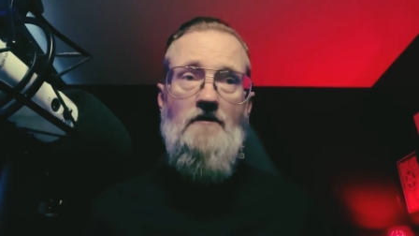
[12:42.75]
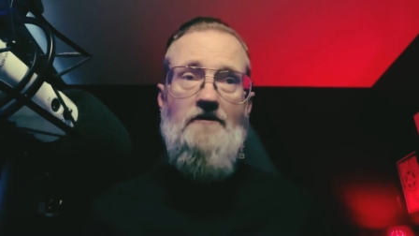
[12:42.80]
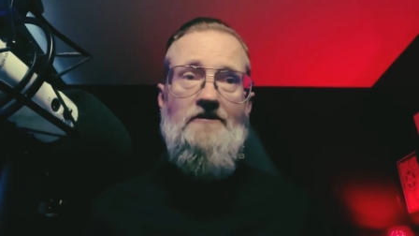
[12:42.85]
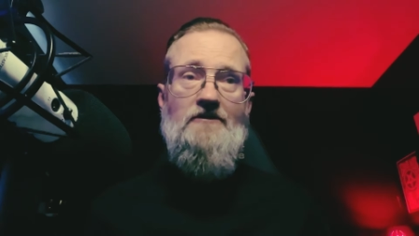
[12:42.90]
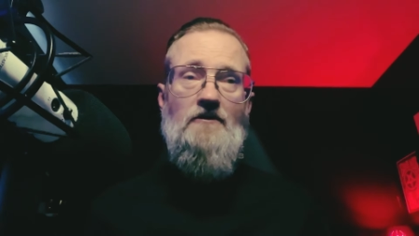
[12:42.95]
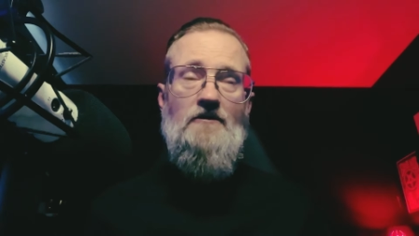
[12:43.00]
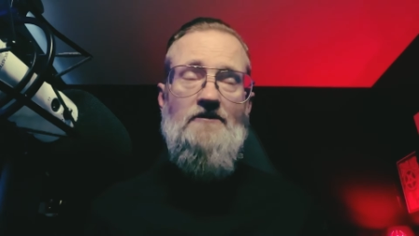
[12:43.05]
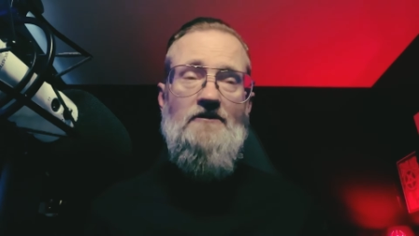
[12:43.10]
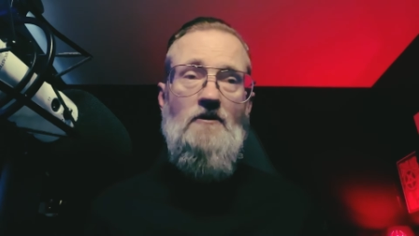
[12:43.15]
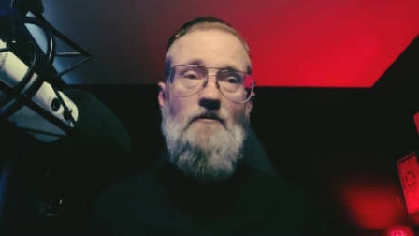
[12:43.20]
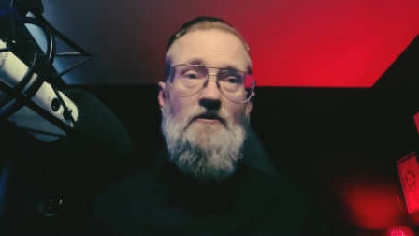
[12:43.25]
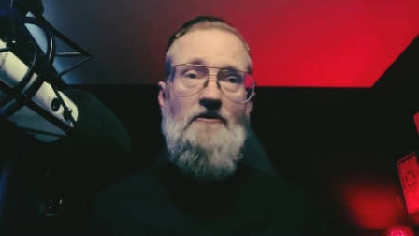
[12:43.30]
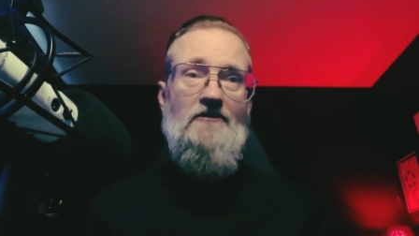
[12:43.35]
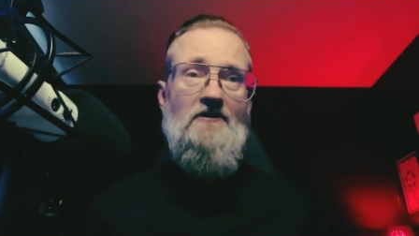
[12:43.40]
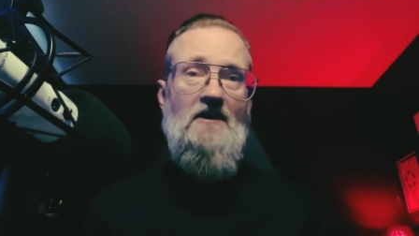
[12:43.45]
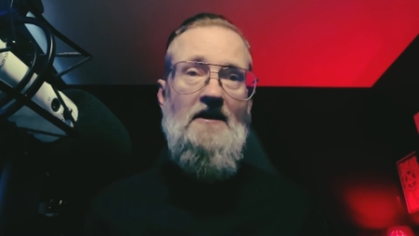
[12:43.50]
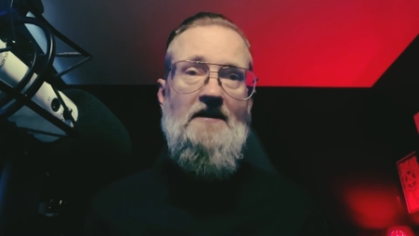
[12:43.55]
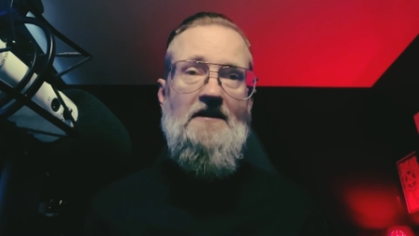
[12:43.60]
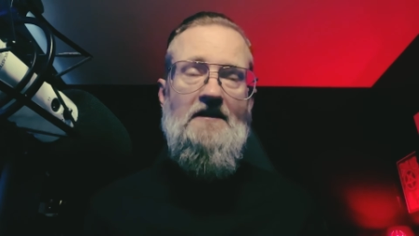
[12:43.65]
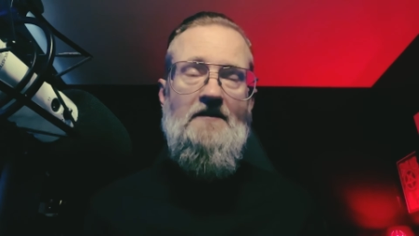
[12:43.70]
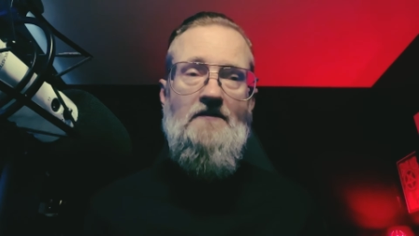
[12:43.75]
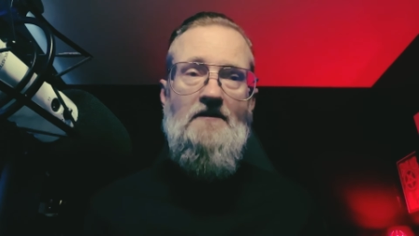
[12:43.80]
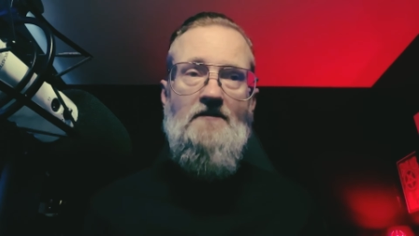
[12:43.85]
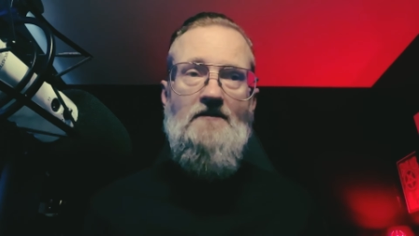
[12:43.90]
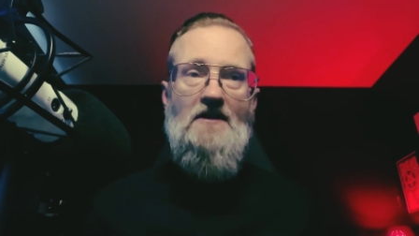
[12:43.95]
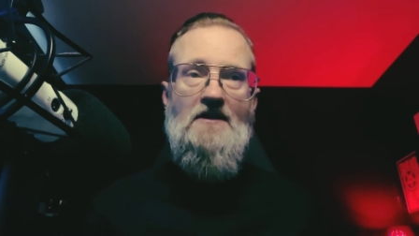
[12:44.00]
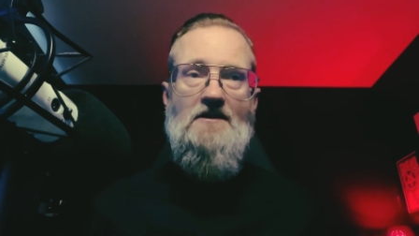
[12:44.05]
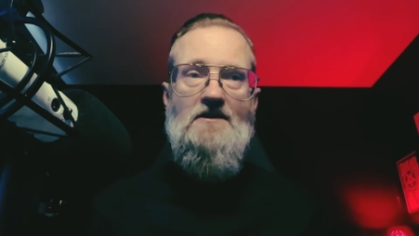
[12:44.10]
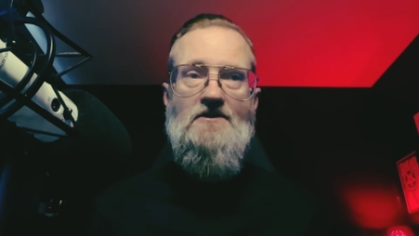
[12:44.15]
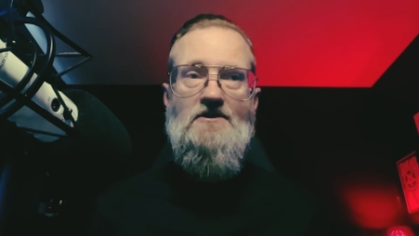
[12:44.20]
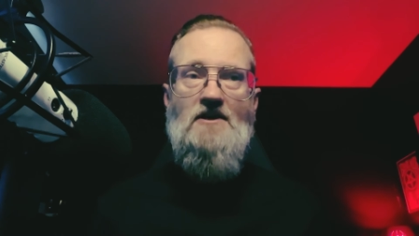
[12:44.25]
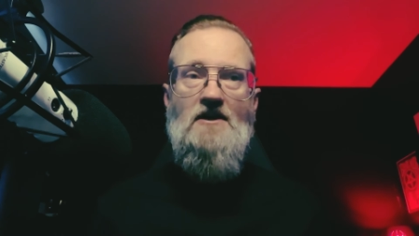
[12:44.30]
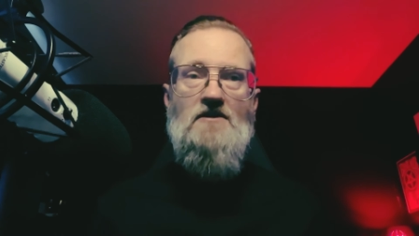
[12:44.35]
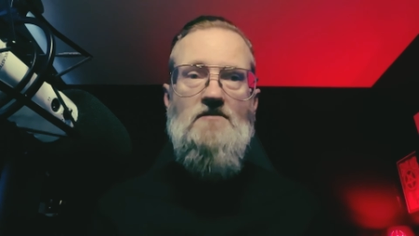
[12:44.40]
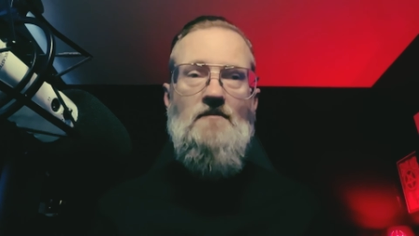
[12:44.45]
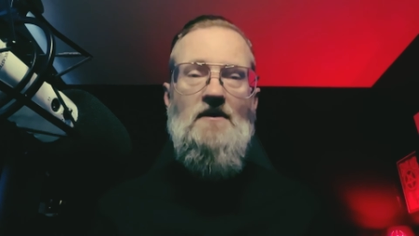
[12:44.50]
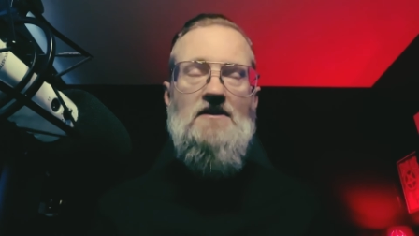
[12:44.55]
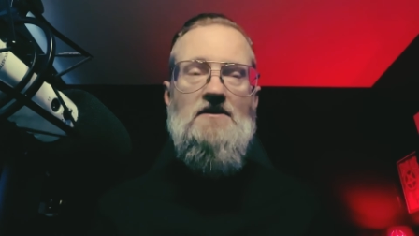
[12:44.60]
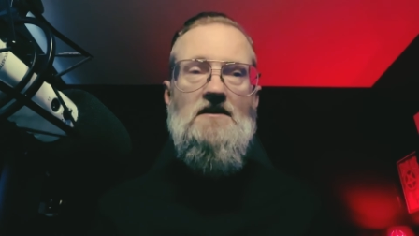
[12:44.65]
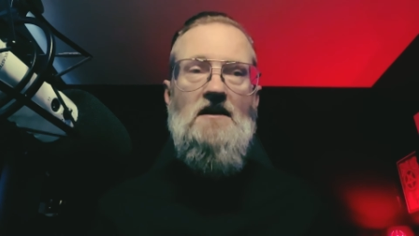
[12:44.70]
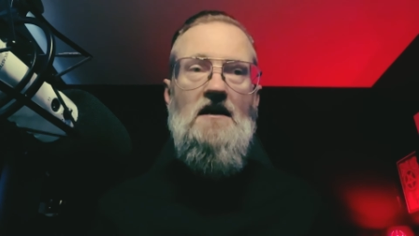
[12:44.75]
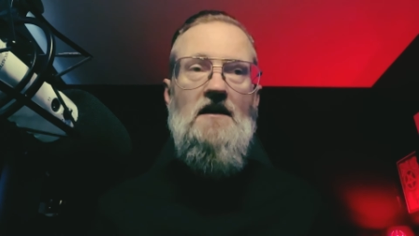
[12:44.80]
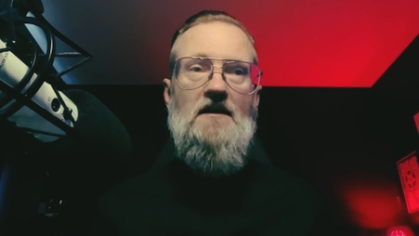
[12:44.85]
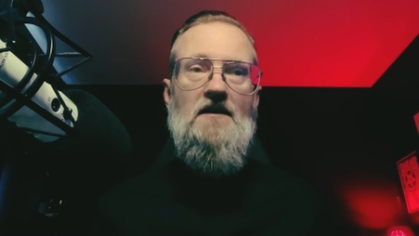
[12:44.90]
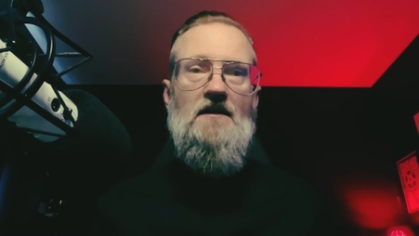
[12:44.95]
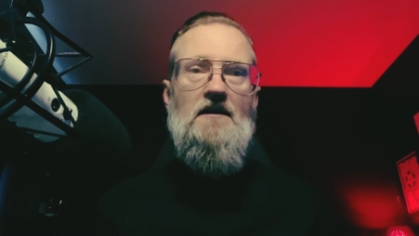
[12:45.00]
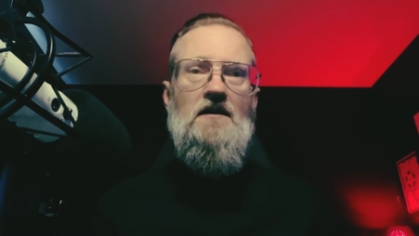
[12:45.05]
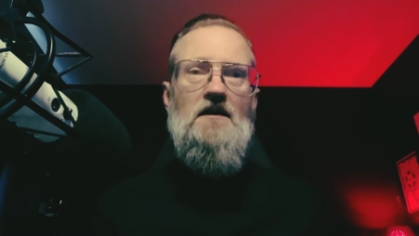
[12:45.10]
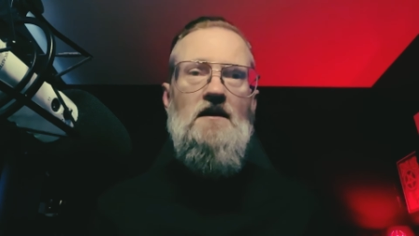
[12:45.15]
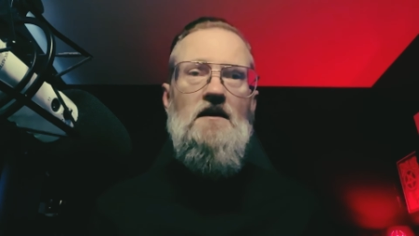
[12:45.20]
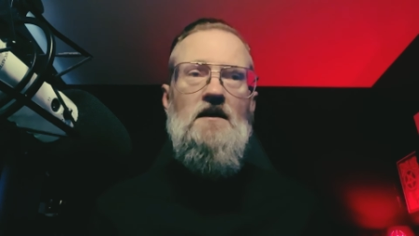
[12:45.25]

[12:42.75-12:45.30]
So it's almost like even if I did change my diet,